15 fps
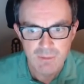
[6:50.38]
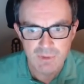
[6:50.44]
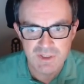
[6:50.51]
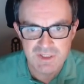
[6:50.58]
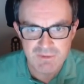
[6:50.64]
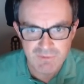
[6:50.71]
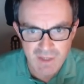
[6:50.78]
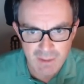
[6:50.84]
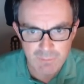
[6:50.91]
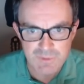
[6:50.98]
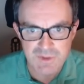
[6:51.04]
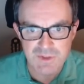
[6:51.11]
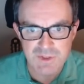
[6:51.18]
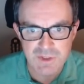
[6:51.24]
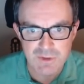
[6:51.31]
because if that
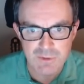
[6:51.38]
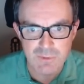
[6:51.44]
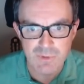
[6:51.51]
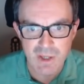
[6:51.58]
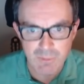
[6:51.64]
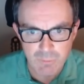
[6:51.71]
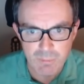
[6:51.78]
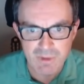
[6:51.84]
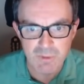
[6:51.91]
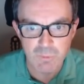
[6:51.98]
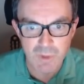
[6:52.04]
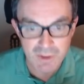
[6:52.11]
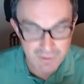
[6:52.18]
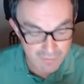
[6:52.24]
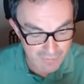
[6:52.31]
was a 2 that would be a
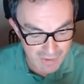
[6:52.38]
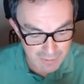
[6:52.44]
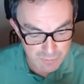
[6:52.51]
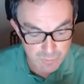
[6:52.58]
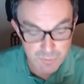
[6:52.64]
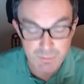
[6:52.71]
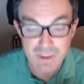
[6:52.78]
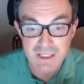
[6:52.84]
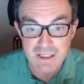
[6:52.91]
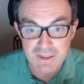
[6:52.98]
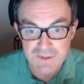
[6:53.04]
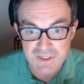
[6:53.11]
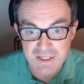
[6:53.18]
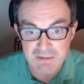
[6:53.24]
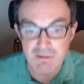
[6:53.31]
1 and that would be
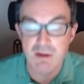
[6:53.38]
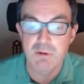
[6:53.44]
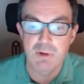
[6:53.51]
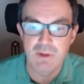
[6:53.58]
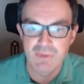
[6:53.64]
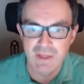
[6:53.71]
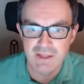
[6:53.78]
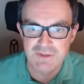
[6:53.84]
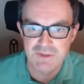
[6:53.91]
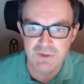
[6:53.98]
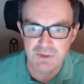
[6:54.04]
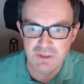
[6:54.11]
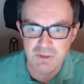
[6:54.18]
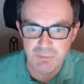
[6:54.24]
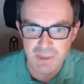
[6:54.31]
a 0 and that's
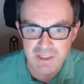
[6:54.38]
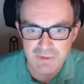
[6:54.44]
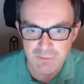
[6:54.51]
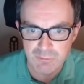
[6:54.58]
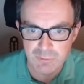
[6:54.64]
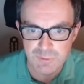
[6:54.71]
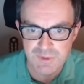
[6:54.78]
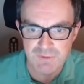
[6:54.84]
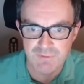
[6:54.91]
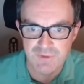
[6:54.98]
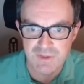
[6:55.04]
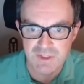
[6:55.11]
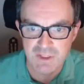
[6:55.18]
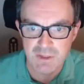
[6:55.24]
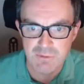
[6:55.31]
not going to break the rules of
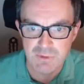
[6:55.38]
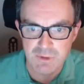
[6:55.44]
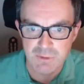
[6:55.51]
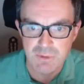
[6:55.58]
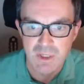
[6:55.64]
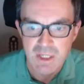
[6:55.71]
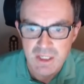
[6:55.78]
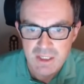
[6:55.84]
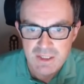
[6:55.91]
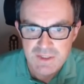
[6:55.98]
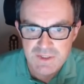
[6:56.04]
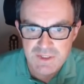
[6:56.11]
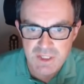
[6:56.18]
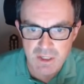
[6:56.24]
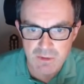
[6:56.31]
Sudoku.
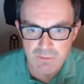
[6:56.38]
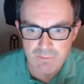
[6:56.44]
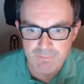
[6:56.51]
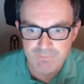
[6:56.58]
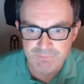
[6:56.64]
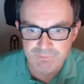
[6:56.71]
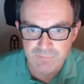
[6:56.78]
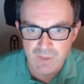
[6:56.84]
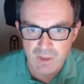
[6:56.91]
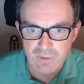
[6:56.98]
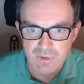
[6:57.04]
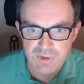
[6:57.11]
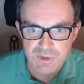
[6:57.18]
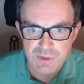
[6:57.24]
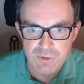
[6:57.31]
So
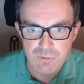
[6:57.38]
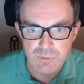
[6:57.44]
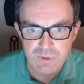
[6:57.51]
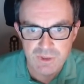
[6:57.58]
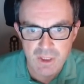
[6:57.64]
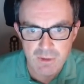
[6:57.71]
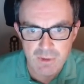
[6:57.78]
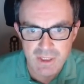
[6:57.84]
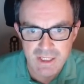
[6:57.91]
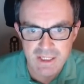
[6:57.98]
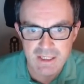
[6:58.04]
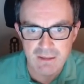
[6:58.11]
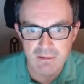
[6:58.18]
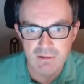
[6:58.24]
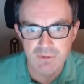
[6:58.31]
the 2 would go
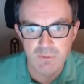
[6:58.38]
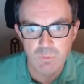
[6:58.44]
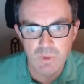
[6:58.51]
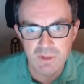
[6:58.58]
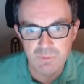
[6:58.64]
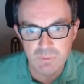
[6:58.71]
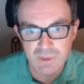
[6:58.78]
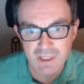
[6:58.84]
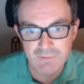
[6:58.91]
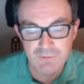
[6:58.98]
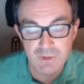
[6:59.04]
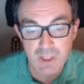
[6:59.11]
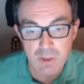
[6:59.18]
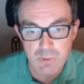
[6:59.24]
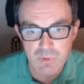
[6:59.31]
here and the 1 would have
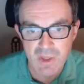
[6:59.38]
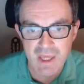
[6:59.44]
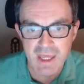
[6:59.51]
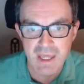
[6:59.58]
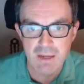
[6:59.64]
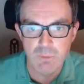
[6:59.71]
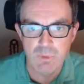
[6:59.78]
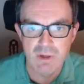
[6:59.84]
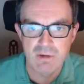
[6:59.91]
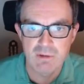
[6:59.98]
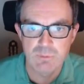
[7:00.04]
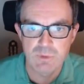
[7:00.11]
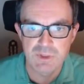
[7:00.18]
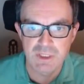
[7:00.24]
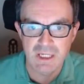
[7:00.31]
to go there where
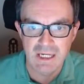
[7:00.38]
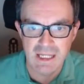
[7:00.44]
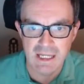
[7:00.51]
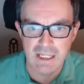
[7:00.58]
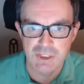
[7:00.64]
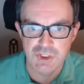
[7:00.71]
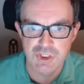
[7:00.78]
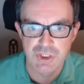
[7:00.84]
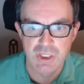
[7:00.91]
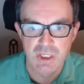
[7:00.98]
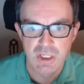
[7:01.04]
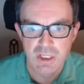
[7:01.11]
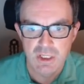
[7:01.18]
it would clash.